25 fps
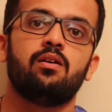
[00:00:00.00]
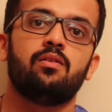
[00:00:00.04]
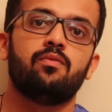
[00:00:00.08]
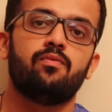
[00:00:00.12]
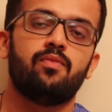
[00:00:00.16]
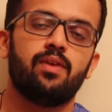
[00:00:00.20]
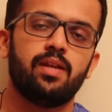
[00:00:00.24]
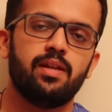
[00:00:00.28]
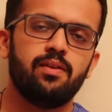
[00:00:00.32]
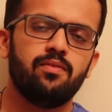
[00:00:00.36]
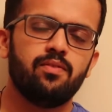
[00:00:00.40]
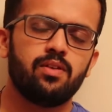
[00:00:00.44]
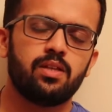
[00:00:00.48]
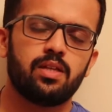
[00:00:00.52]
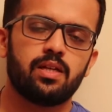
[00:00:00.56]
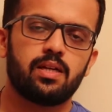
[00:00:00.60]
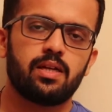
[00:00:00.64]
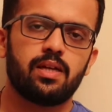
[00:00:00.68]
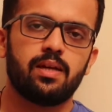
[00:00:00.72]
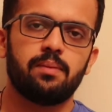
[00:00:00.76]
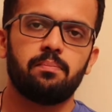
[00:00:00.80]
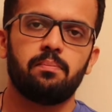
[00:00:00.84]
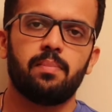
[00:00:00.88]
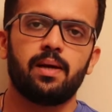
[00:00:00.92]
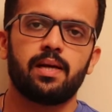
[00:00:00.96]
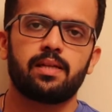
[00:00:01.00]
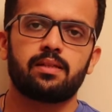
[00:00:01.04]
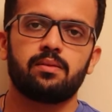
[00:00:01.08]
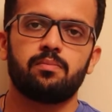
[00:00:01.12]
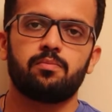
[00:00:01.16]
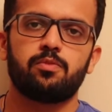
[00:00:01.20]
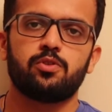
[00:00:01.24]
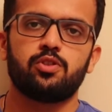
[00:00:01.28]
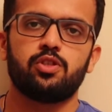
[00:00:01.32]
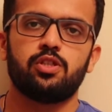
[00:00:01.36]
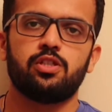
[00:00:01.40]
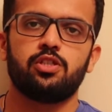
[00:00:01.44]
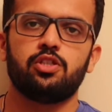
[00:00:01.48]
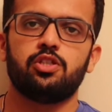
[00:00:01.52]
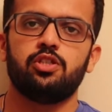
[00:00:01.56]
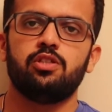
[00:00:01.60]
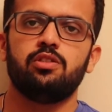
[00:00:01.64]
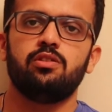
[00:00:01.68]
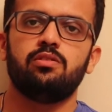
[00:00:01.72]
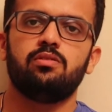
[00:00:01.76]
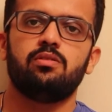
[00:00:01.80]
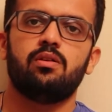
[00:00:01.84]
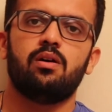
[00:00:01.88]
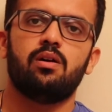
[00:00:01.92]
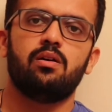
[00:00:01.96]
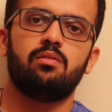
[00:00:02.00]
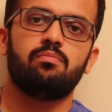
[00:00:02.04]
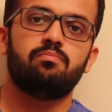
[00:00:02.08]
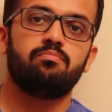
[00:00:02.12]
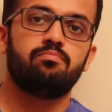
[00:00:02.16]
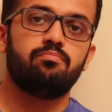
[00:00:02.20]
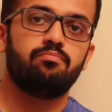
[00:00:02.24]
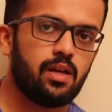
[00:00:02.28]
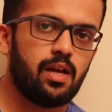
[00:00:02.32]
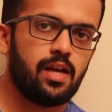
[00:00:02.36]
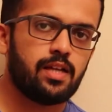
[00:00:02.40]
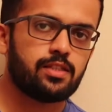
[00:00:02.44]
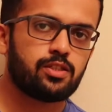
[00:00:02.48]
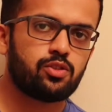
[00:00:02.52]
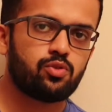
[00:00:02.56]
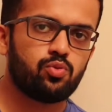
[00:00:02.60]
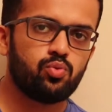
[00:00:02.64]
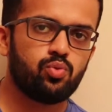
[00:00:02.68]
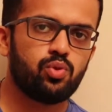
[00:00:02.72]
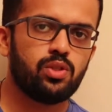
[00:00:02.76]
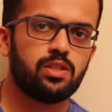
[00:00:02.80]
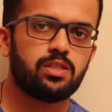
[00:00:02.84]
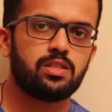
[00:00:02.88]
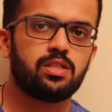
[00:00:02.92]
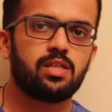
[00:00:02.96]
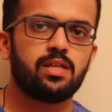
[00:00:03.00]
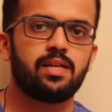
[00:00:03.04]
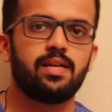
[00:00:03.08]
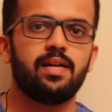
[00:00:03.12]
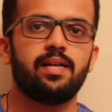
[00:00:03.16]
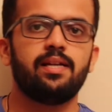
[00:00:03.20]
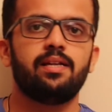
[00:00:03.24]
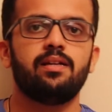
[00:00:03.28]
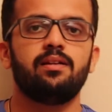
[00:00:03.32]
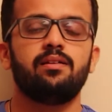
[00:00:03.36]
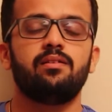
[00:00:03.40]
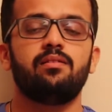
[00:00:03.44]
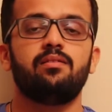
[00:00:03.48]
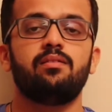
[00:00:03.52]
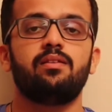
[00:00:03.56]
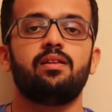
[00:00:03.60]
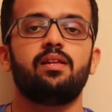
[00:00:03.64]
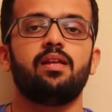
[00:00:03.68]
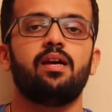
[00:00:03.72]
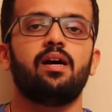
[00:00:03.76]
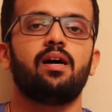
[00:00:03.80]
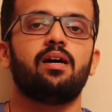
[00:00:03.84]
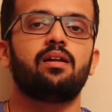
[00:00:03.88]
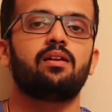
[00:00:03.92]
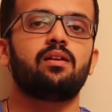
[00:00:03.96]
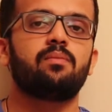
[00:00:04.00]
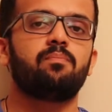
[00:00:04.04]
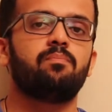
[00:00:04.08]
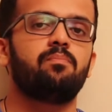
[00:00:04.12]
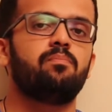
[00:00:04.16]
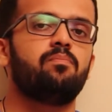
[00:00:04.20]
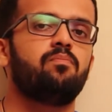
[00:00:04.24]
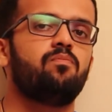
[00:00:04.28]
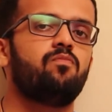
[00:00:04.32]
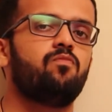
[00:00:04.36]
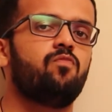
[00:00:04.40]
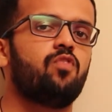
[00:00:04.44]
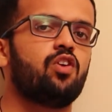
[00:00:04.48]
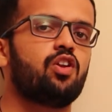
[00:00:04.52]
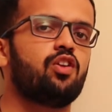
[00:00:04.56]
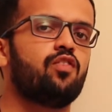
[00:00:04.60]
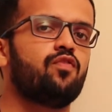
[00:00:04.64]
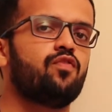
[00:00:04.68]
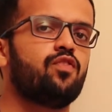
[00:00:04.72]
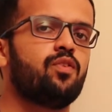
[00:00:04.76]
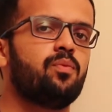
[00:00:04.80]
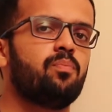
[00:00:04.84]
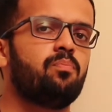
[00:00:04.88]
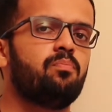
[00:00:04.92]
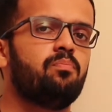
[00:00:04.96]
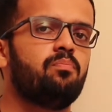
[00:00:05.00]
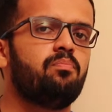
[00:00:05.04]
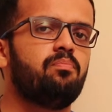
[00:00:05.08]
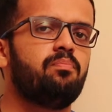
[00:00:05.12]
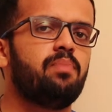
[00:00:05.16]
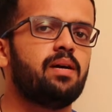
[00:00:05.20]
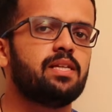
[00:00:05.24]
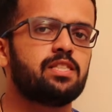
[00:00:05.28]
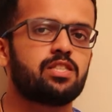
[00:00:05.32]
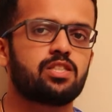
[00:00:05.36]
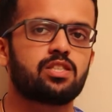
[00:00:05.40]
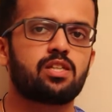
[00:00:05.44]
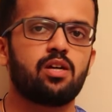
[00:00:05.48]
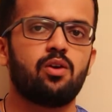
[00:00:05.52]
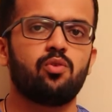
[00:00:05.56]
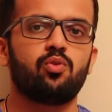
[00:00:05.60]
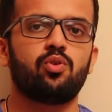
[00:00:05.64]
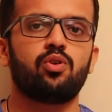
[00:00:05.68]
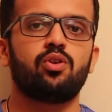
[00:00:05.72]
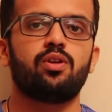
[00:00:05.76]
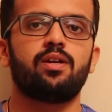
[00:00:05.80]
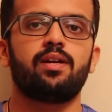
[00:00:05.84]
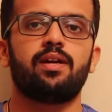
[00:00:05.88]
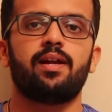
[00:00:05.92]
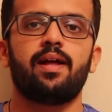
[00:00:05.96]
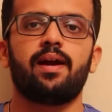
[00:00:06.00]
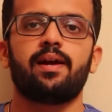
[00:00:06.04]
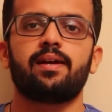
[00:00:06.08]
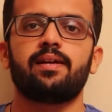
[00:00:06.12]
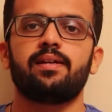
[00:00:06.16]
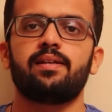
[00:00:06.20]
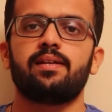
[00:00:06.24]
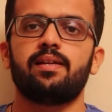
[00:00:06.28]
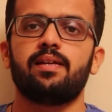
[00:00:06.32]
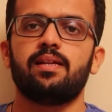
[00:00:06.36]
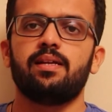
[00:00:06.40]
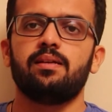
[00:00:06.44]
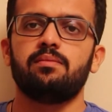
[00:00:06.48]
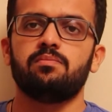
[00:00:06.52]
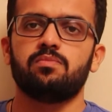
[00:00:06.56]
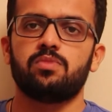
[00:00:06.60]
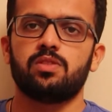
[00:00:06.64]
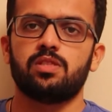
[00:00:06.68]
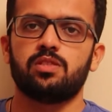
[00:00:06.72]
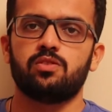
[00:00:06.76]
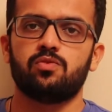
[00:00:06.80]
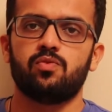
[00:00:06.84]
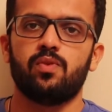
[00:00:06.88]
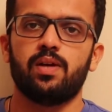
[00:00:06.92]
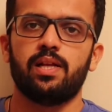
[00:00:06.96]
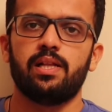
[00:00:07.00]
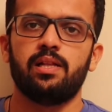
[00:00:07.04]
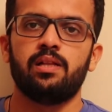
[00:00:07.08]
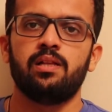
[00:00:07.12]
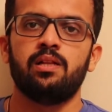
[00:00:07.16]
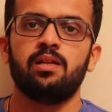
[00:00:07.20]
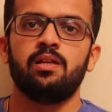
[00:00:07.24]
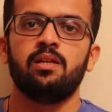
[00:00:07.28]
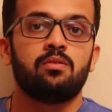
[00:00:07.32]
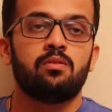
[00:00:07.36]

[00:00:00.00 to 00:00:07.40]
Whenever they get back the possession, as soon as they get it, they are one of the best counter-attacking teams as well.